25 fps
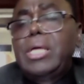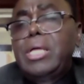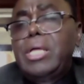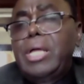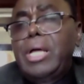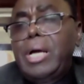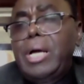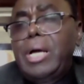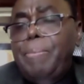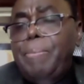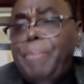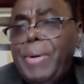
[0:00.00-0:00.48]

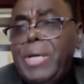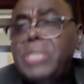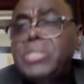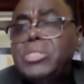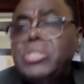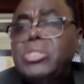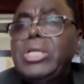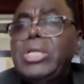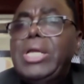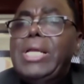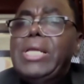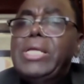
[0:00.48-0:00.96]
A
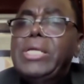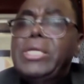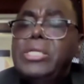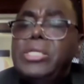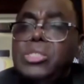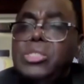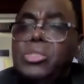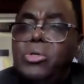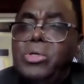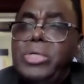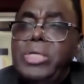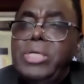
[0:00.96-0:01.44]
personality
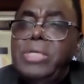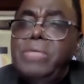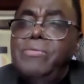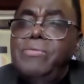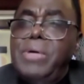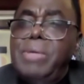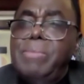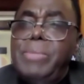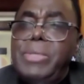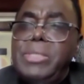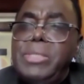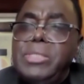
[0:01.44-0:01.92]
disorder, if
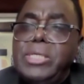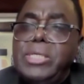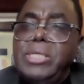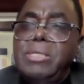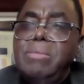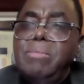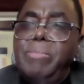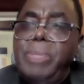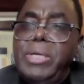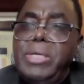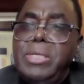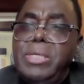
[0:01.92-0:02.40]
I may
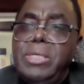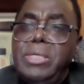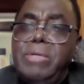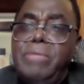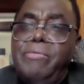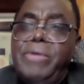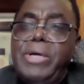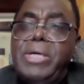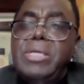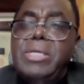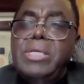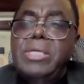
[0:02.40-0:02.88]
start by
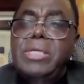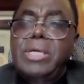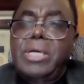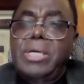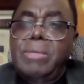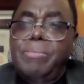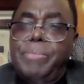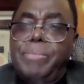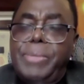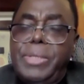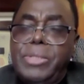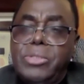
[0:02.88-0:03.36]
defining
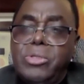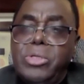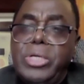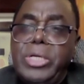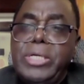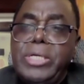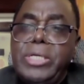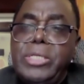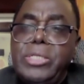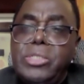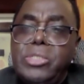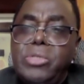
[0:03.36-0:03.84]
a
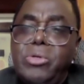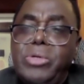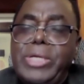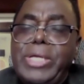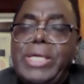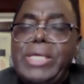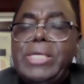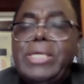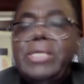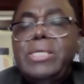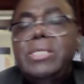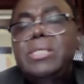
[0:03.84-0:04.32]
personality
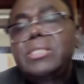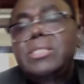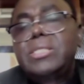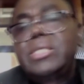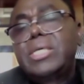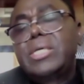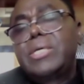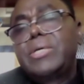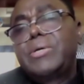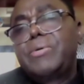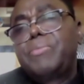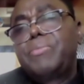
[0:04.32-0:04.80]
disorder, is,
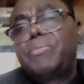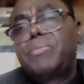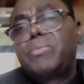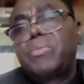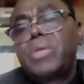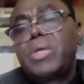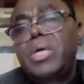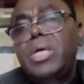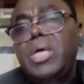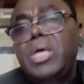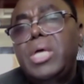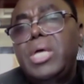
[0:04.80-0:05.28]
and
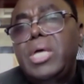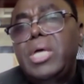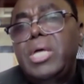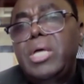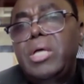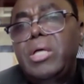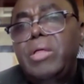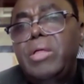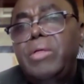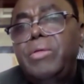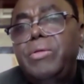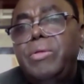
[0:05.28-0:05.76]

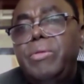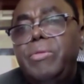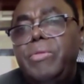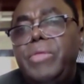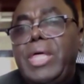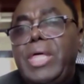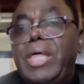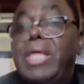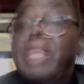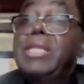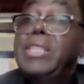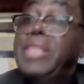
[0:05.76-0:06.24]

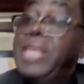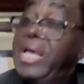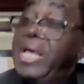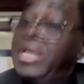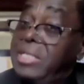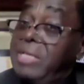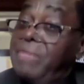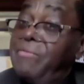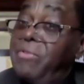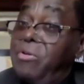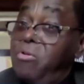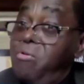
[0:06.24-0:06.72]
there are
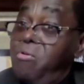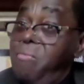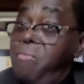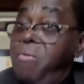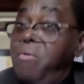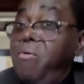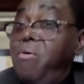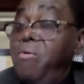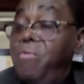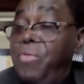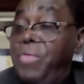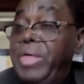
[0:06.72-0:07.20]
several
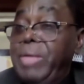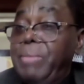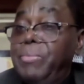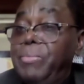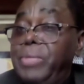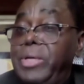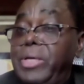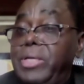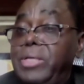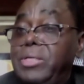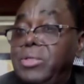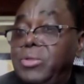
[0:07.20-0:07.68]
of them,
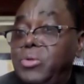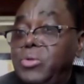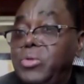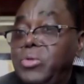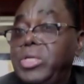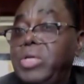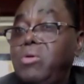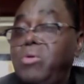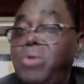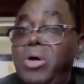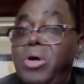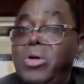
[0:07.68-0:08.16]
and
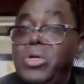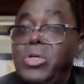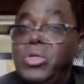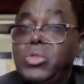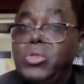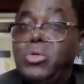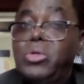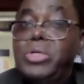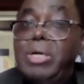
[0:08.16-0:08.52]
today we're only talking